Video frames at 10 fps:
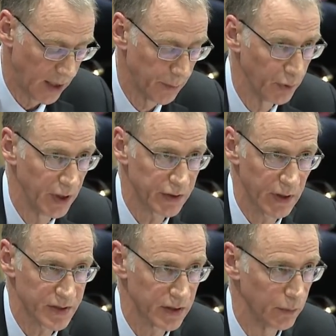And we're
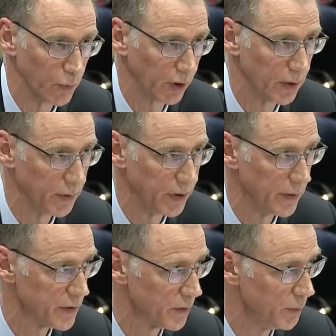interested in working with
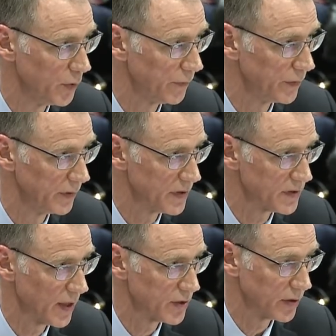you as we move through this
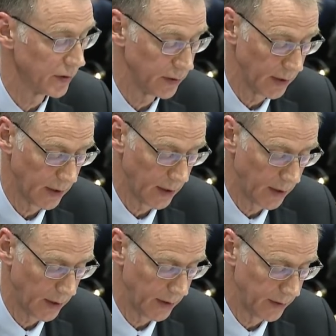session
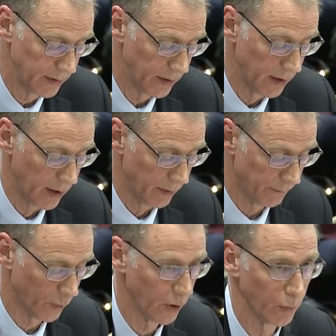and
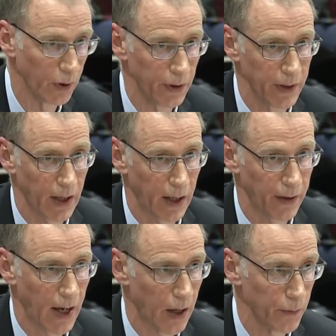forward
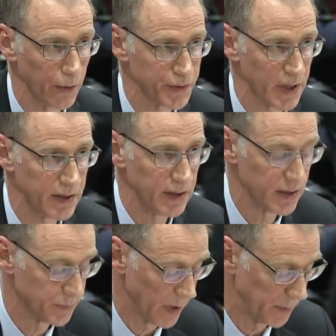on how those
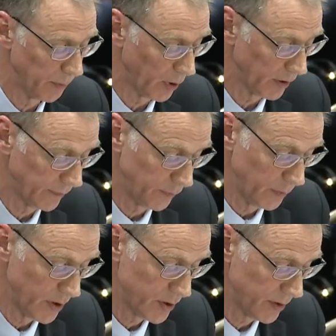ideas might be brought to
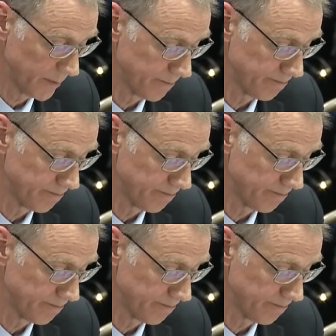fruition.